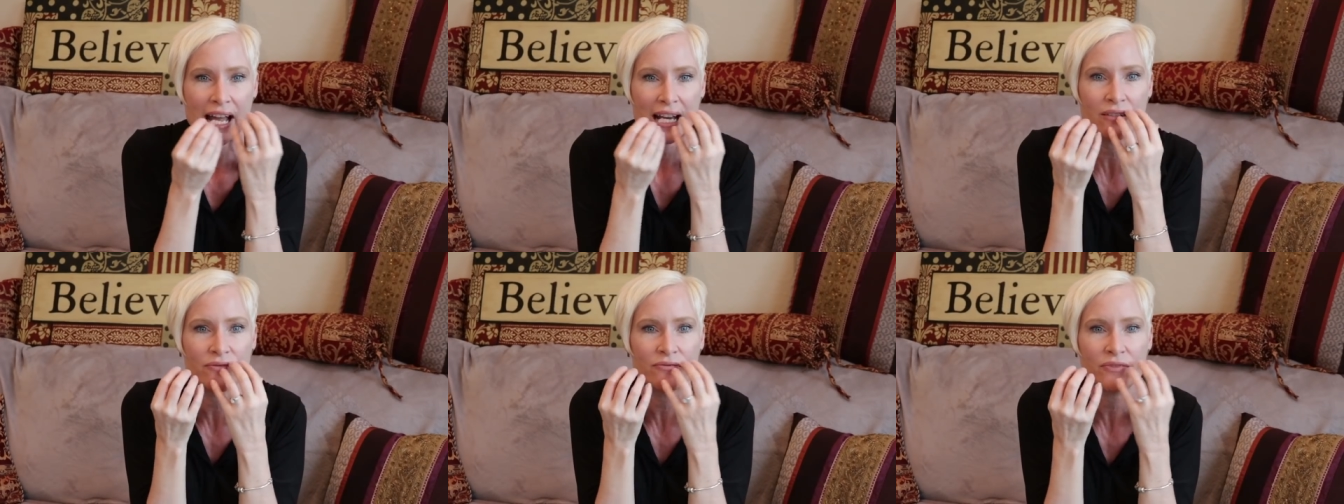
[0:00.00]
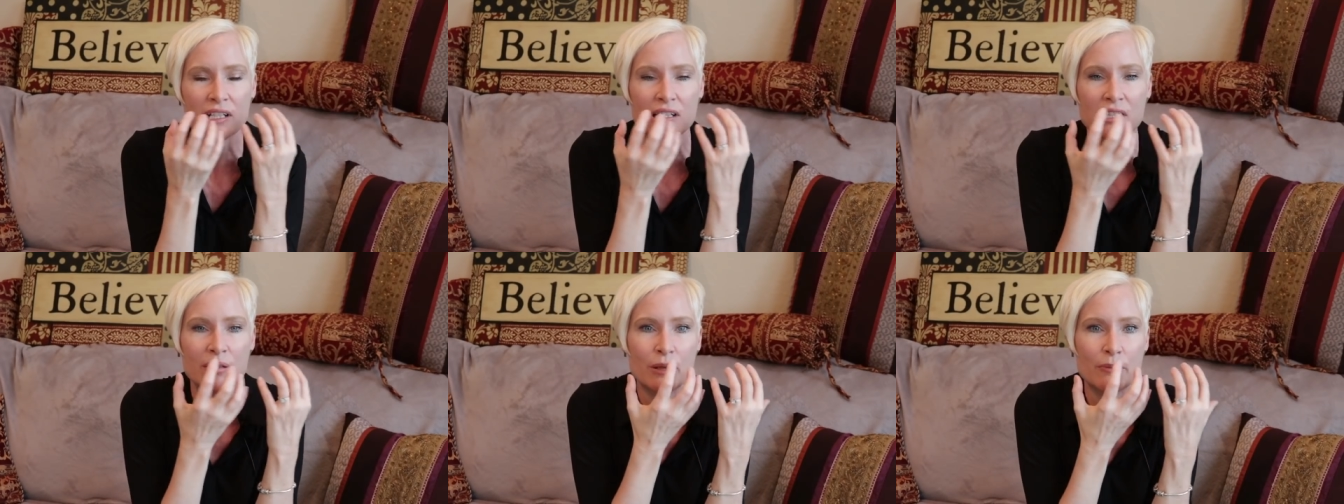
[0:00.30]
I could
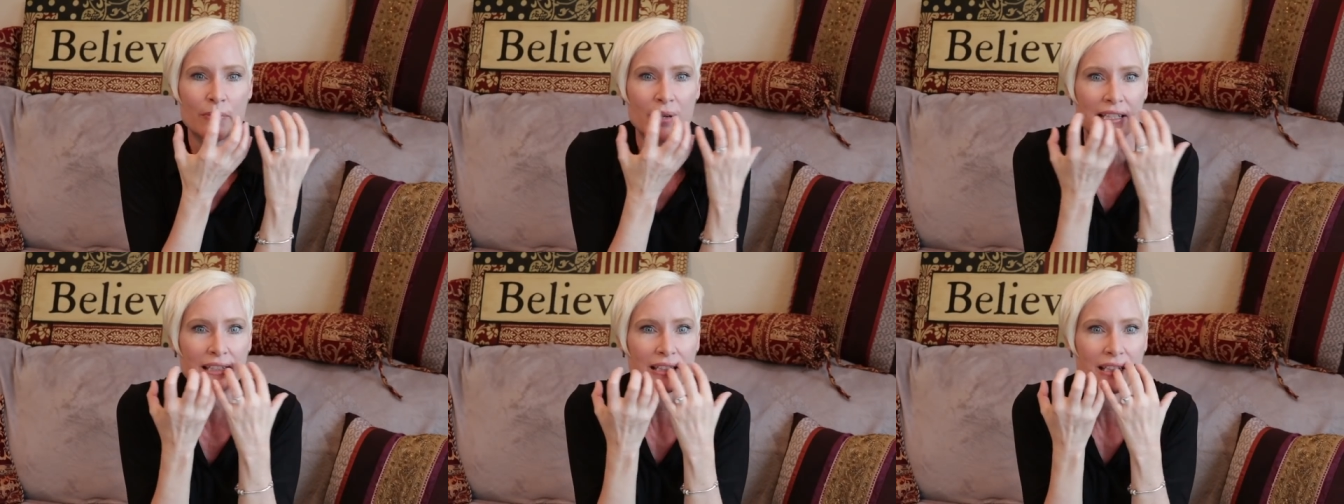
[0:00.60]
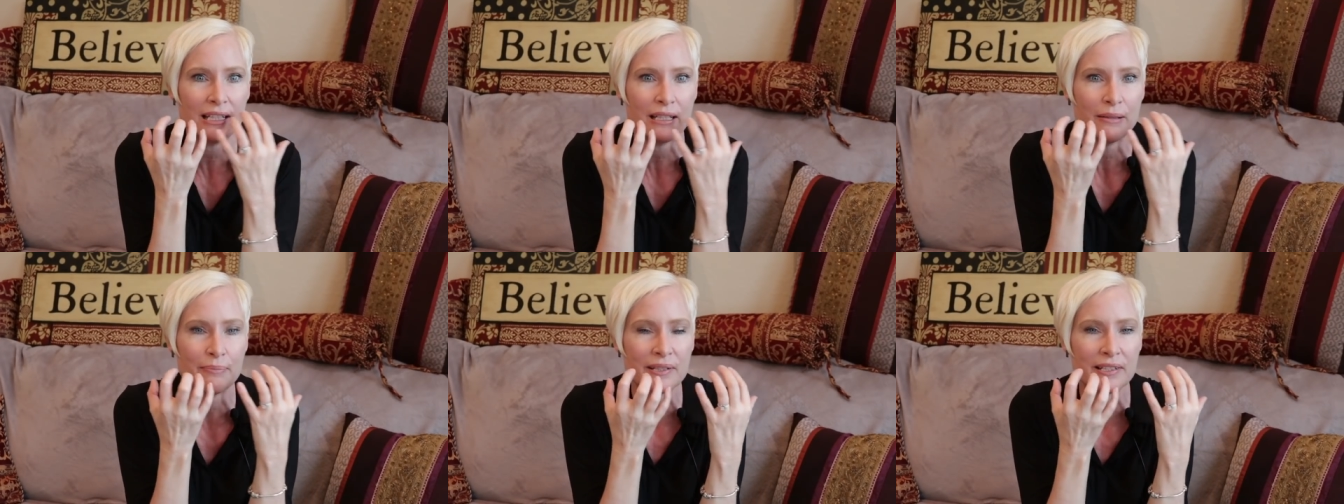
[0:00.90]
feel him in my
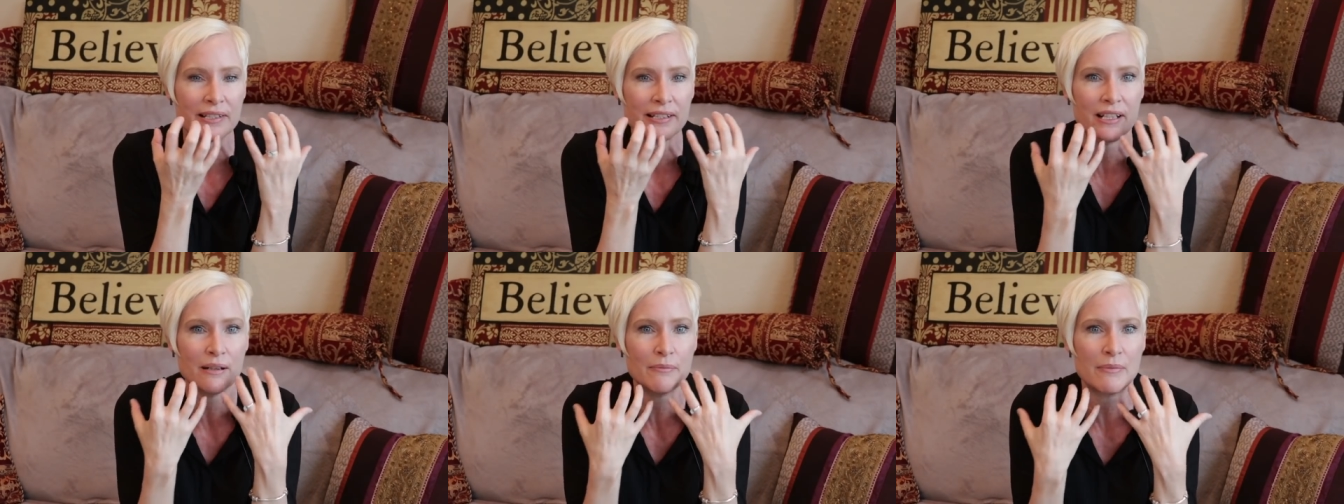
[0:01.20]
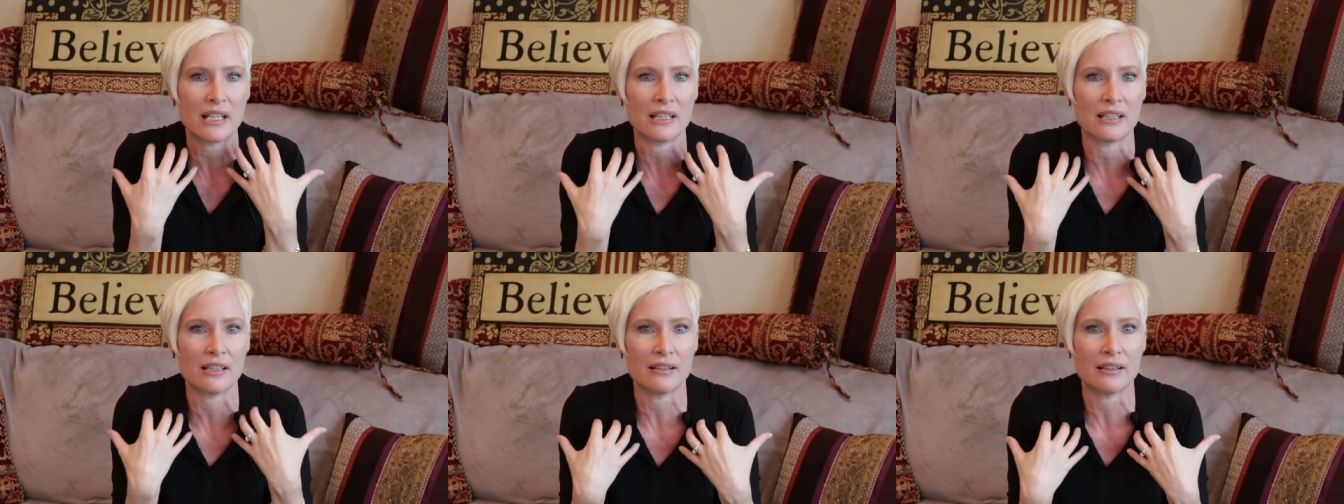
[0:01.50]
lips and in
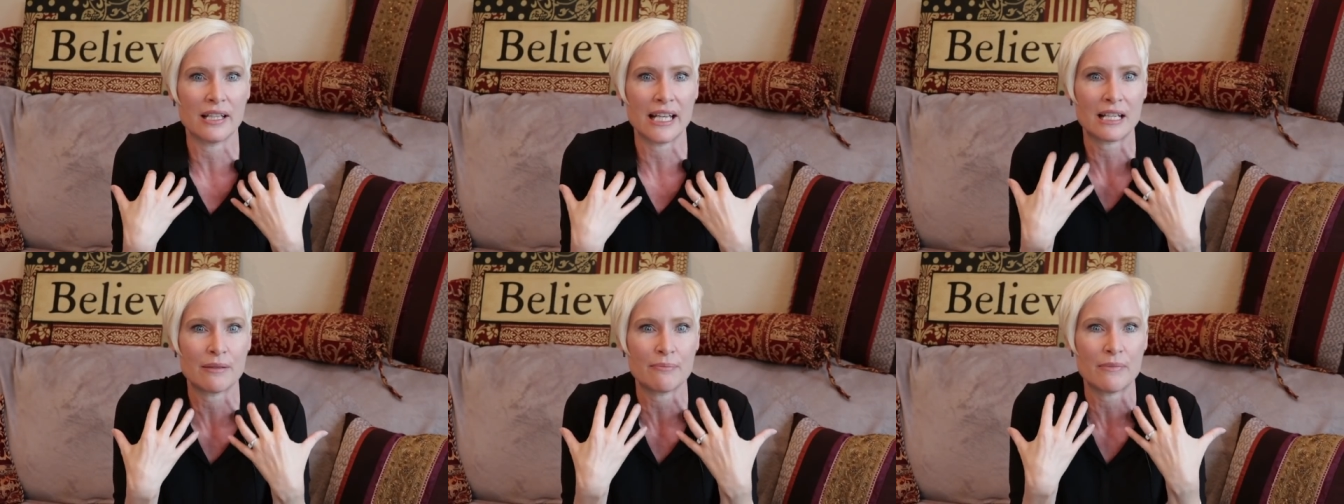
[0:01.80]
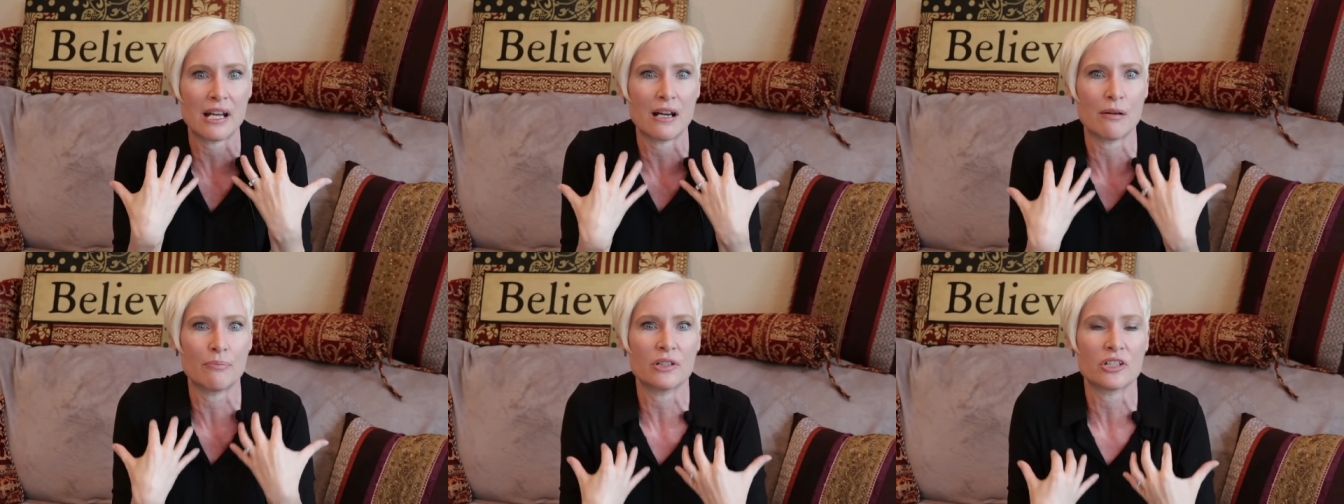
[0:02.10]
my, like
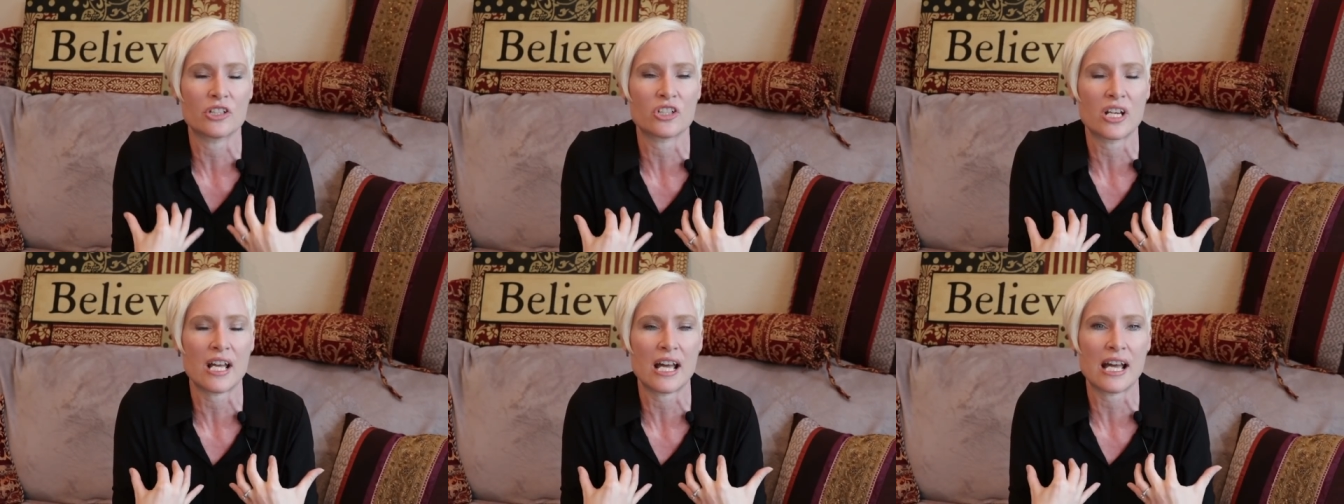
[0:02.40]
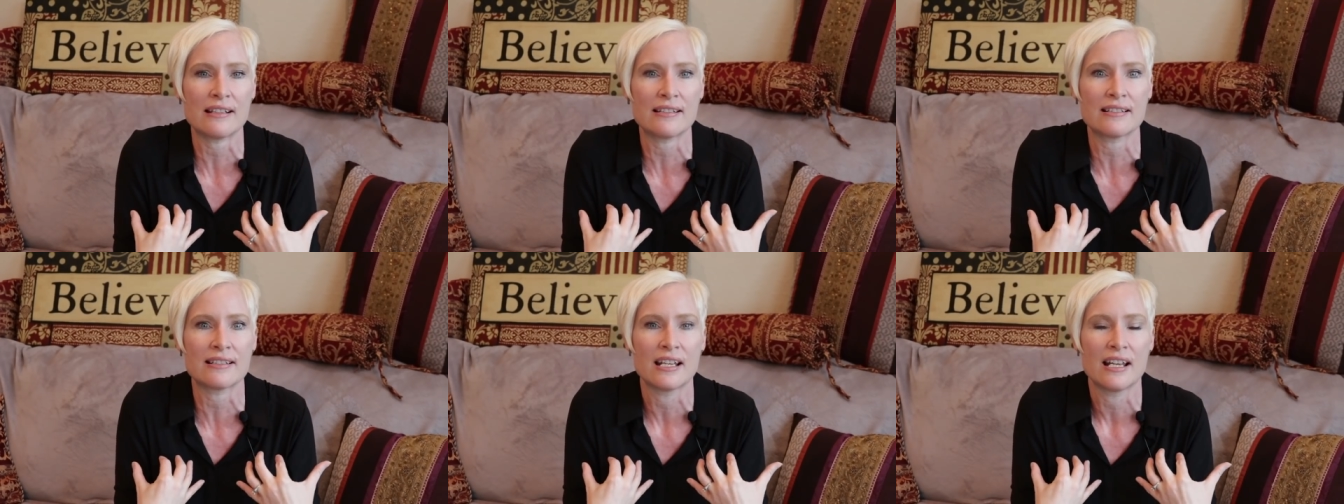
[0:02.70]
my upper
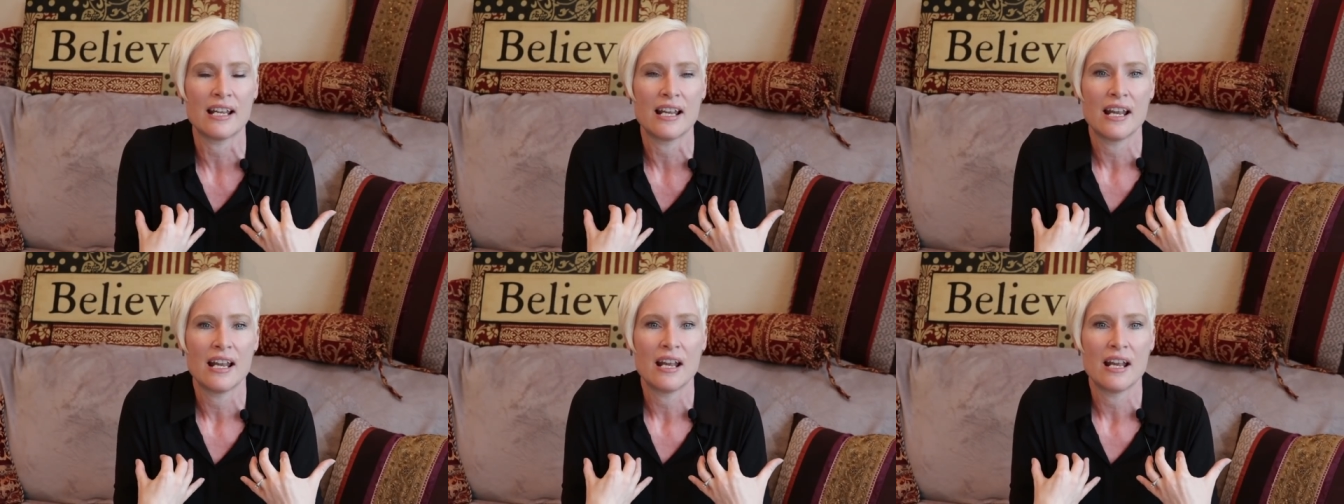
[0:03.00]
chest,